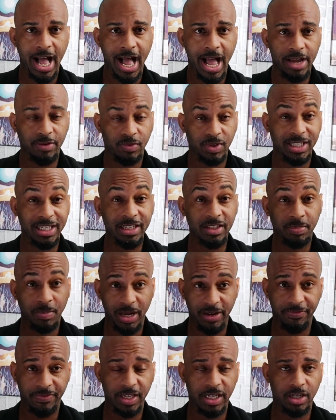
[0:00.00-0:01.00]
I released
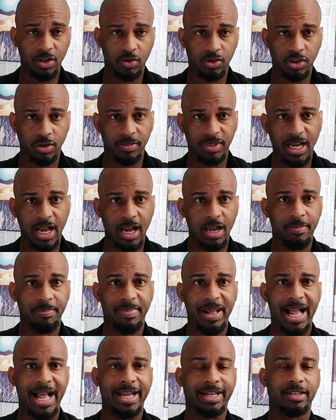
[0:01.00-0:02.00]
my video some time
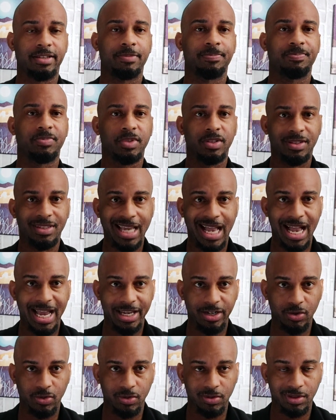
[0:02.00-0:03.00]
back
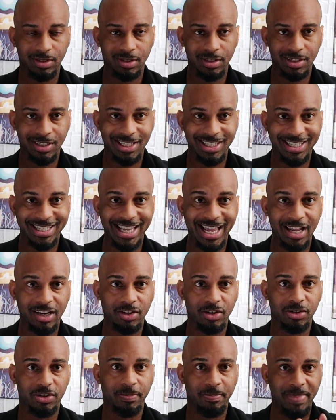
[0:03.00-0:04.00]
titled
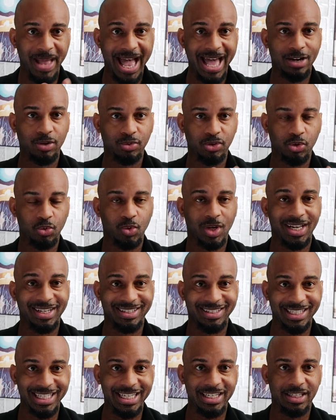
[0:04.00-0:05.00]
Stellar's Battle to
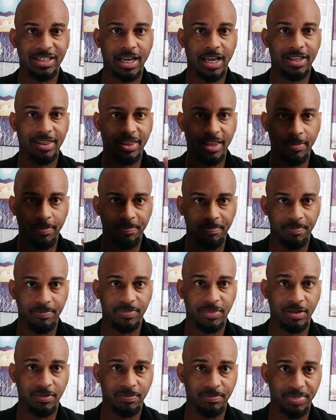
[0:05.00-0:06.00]
Unleash the
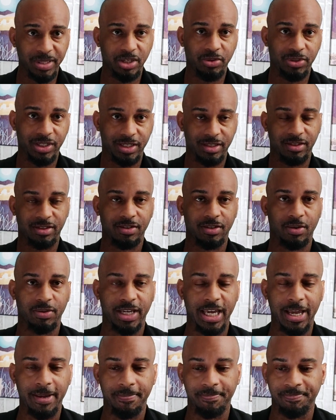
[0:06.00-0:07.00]
Billions,
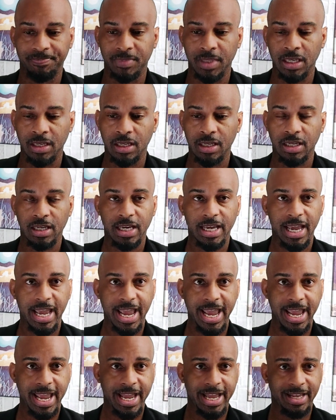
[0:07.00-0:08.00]
okay?
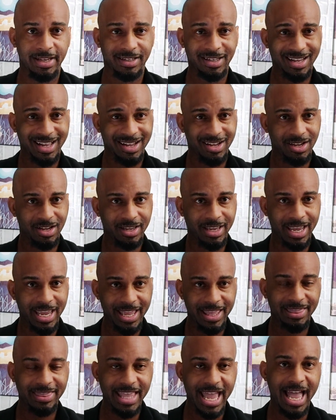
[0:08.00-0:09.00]
And
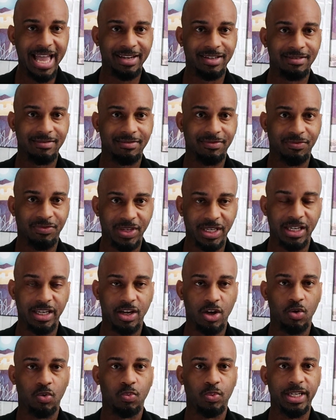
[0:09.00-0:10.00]
in that
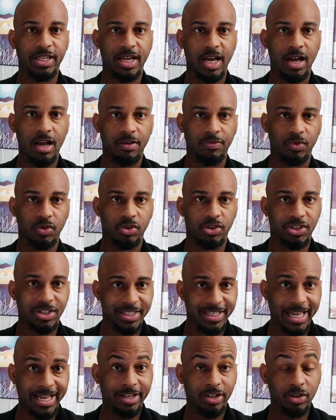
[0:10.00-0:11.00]
video, we cover
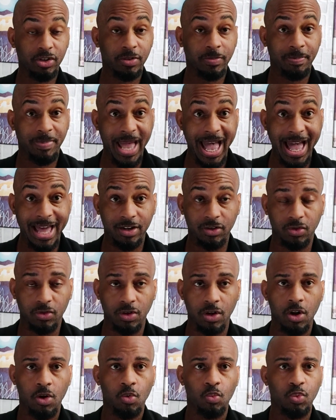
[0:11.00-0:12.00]
Stellar's
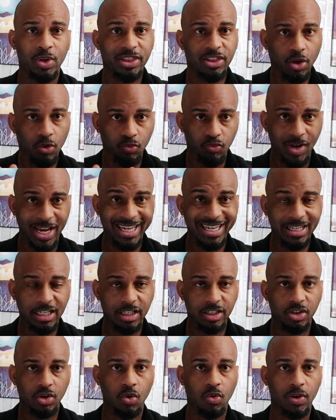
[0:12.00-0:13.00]
battle with the
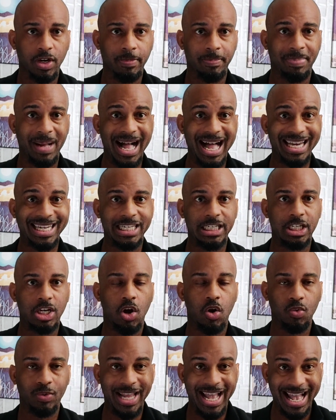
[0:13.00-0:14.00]
regulatory body
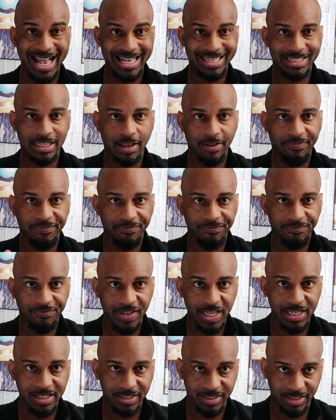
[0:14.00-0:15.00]
known as
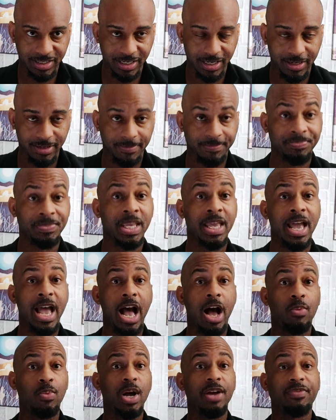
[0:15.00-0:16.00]
FinCen.
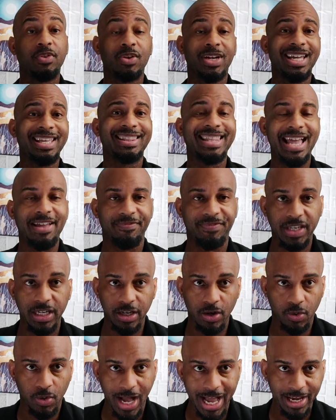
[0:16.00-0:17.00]
However, in that
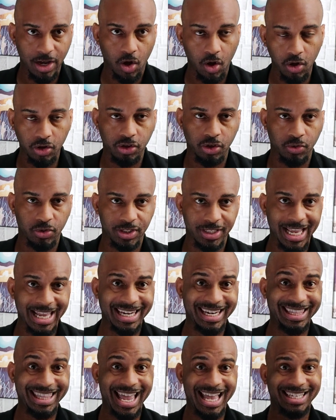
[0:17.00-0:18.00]
video, I also
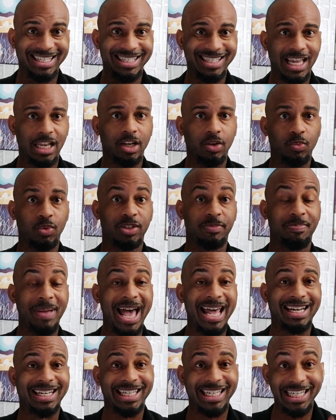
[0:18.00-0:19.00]
stated that Stellar was
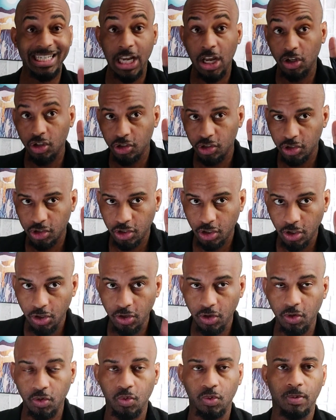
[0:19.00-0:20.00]
battling
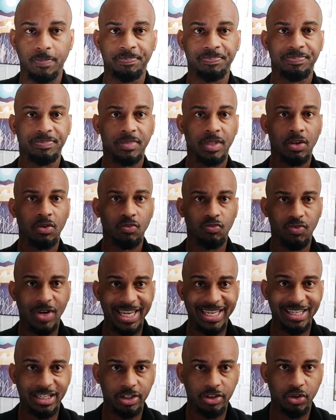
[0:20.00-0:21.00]
two
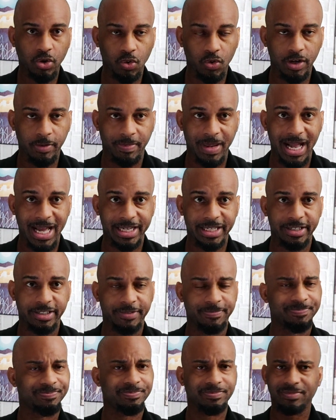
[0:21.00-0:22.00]
regulatory
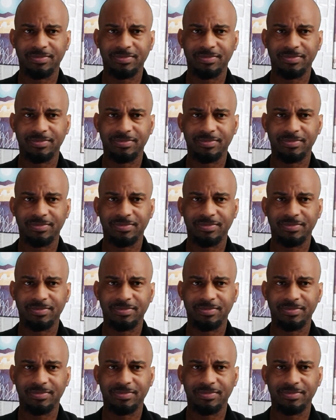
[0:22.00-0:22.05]
bodies.